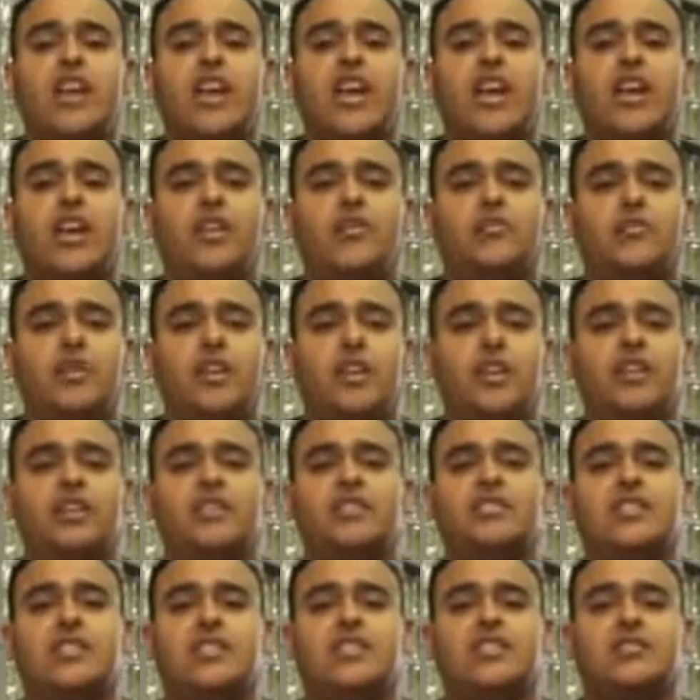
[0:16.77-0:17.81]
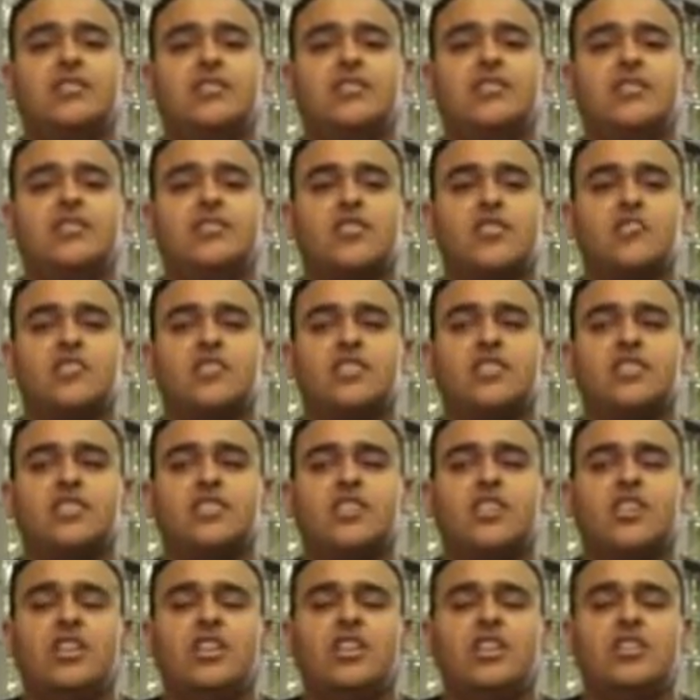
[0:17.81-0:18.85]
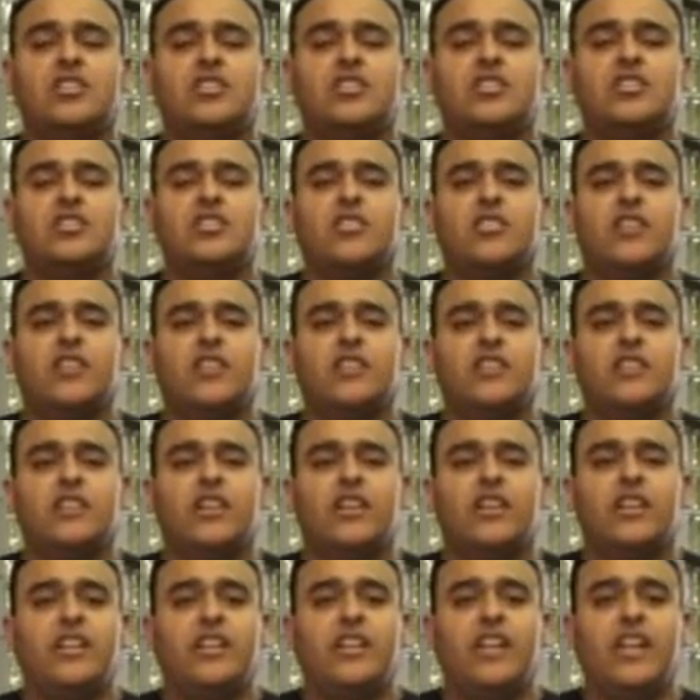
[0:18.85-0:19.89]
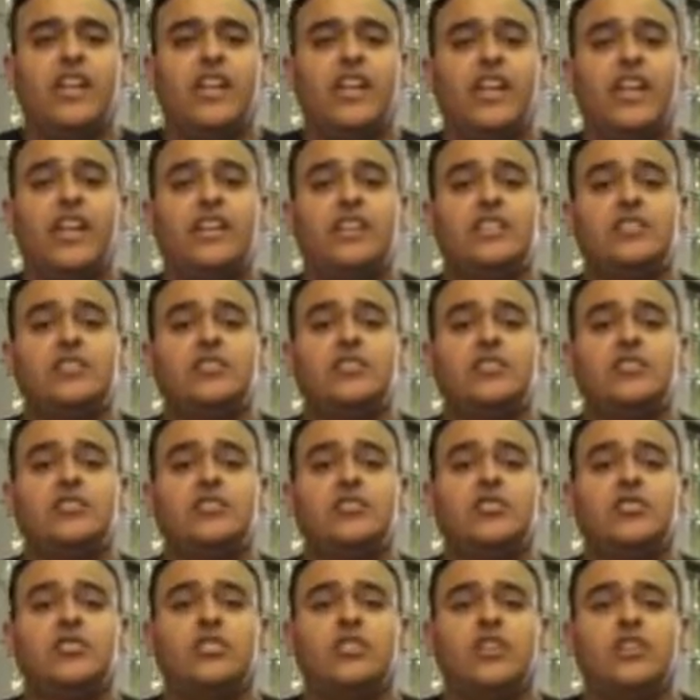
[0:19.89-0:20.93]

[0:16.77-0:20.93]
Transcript: And my test subject, she started off at 82